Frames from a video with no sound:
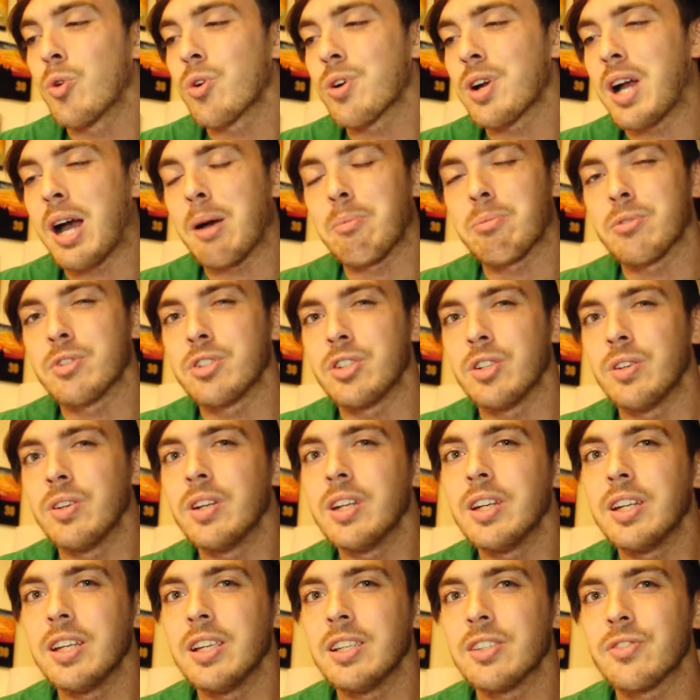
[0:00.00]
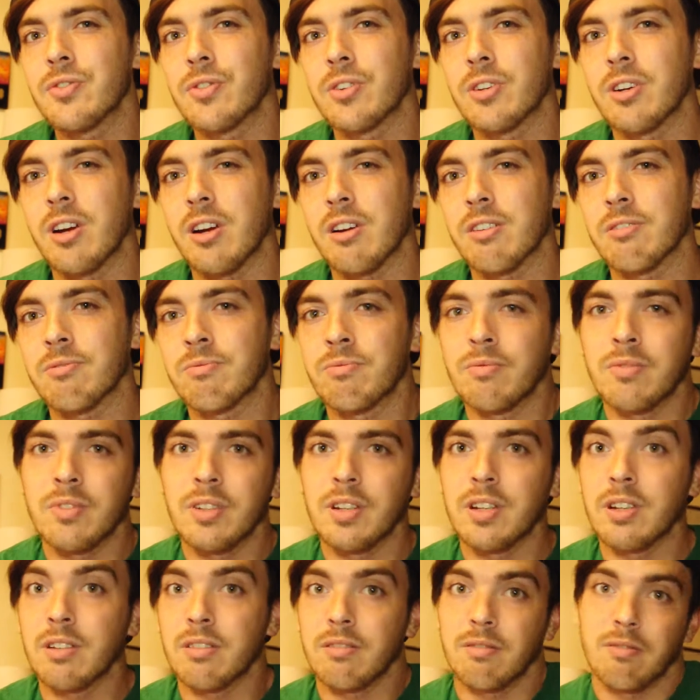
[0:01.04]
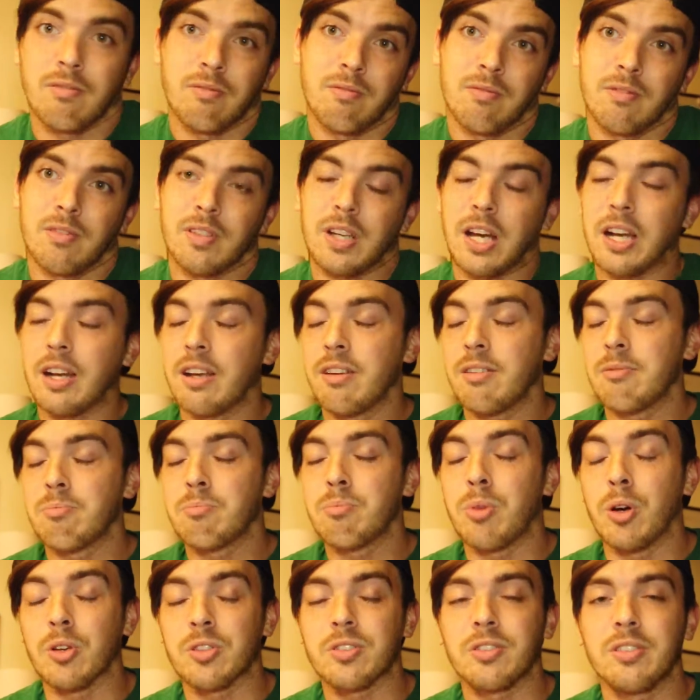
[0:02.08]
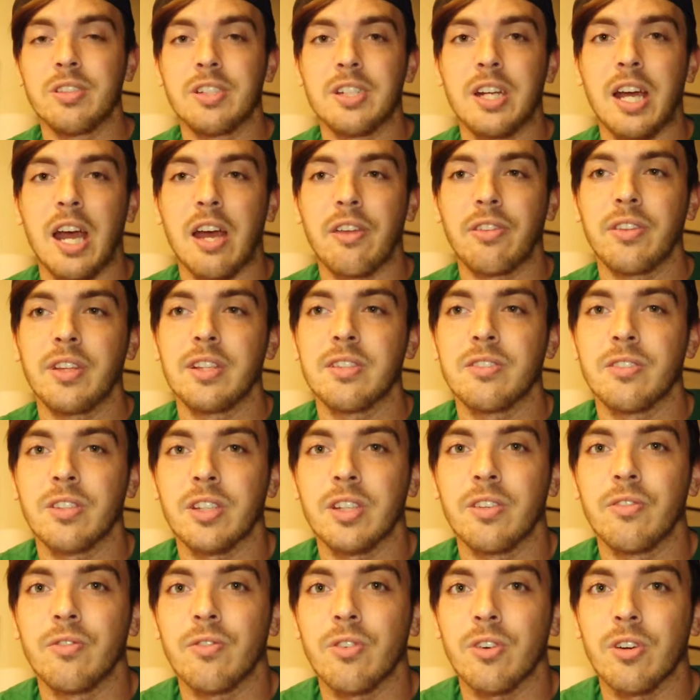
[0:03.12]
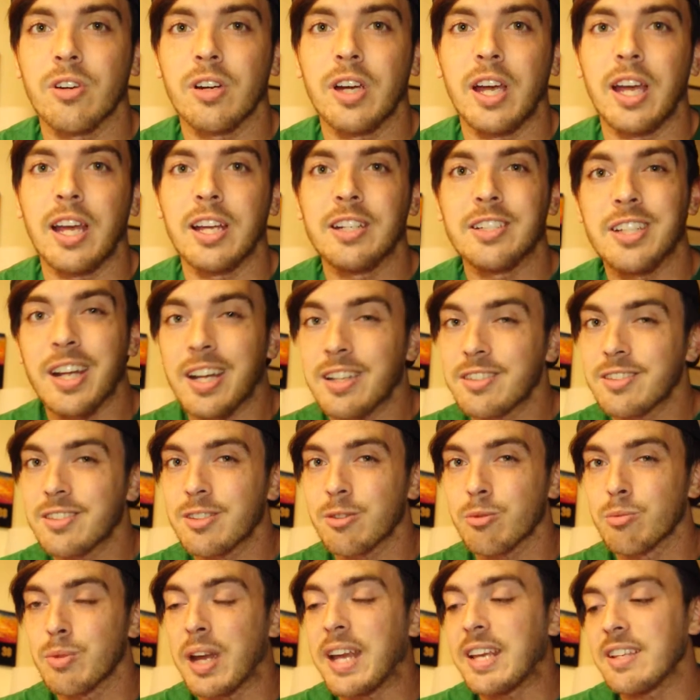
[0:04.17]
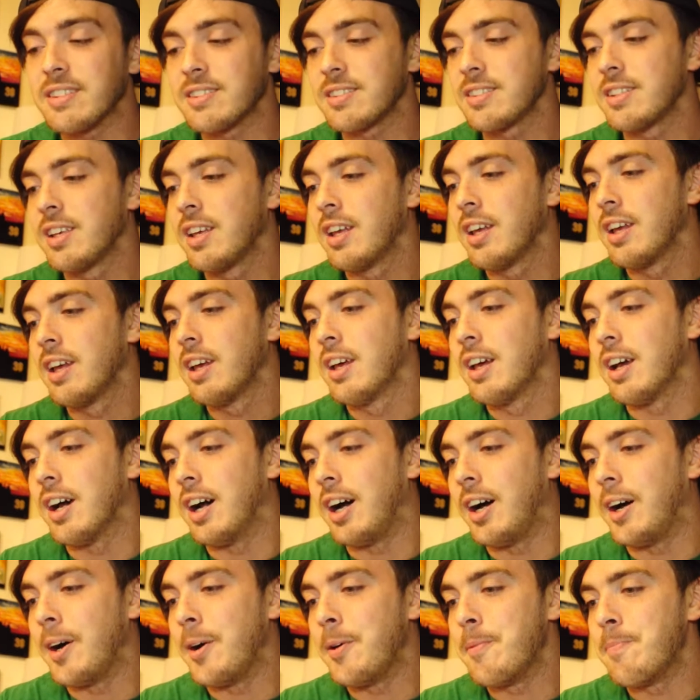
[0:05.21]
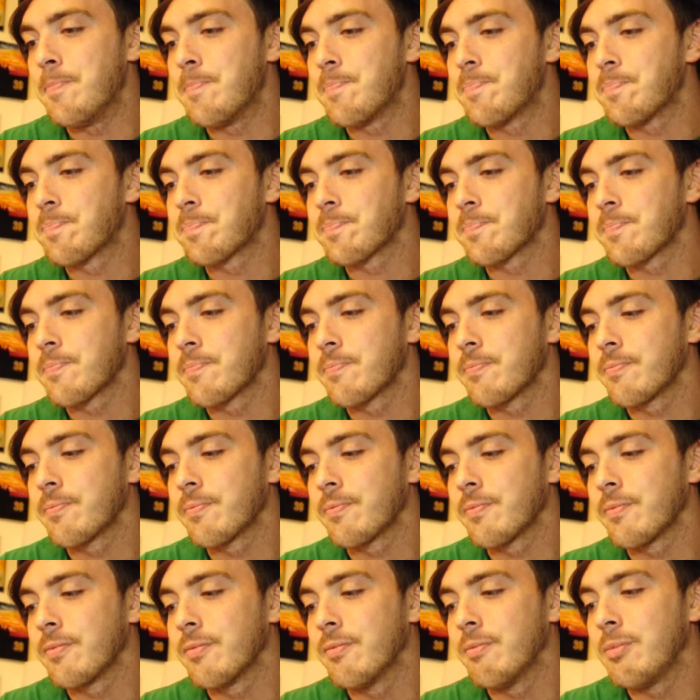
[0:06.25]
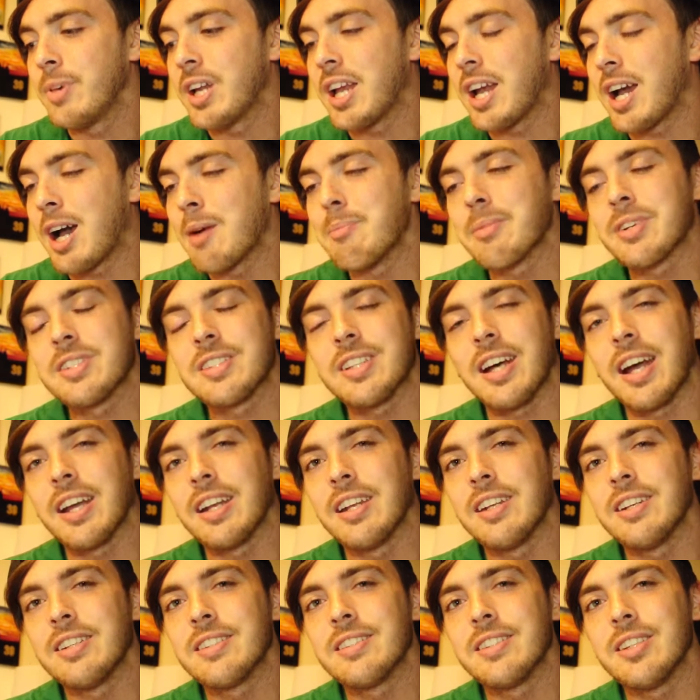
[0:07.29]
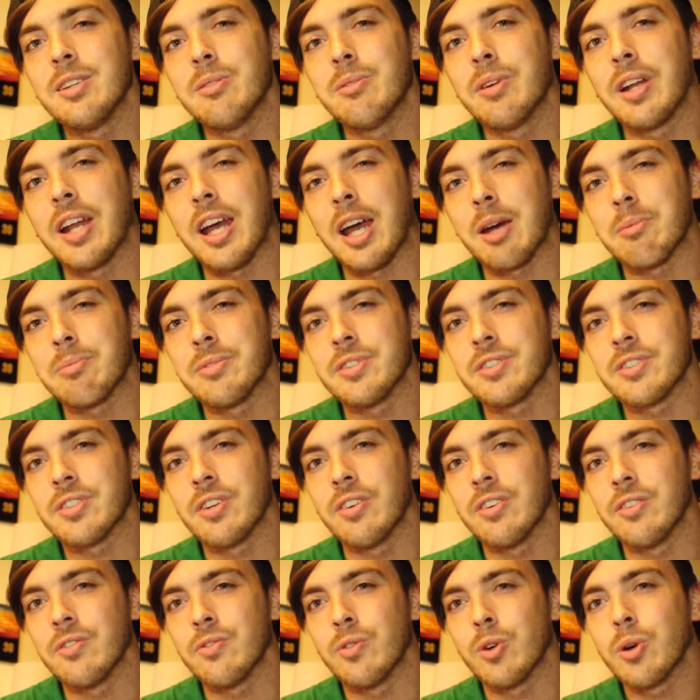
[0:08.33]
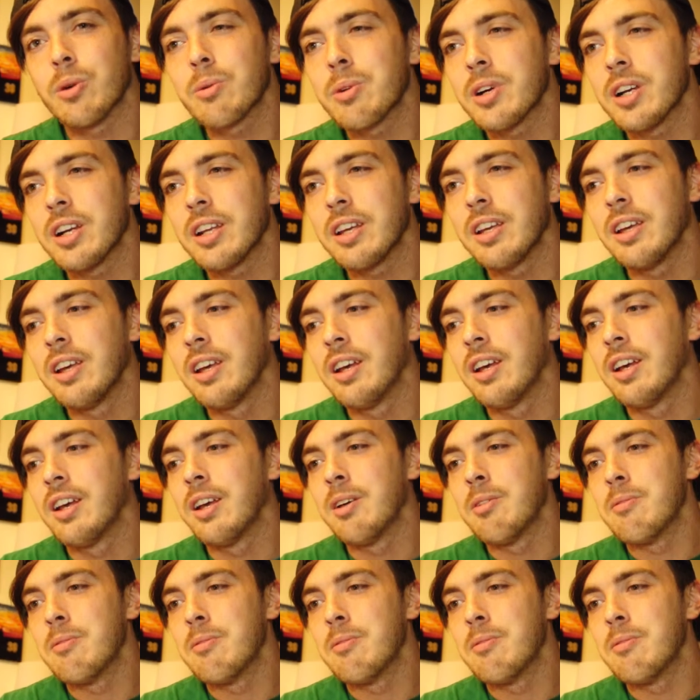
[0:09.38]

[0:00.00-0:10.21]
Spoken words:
more opportunities for our kind of post-collegiate athletes looking for a chance to race. But yeah, I'm excited to see what happens going forward.